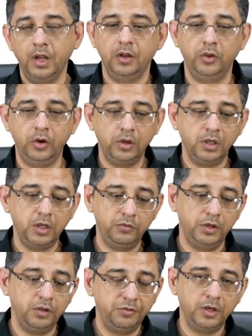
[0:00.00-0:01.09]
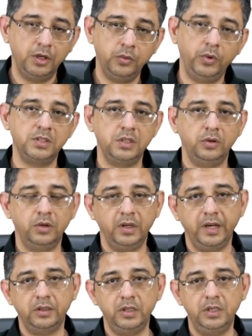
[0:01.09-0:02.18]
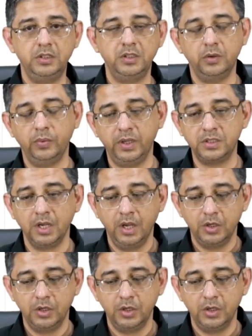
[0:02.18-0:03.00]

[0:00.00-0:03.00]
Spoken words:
They're gonna give the difficult ones, they're gonna get the easier ones.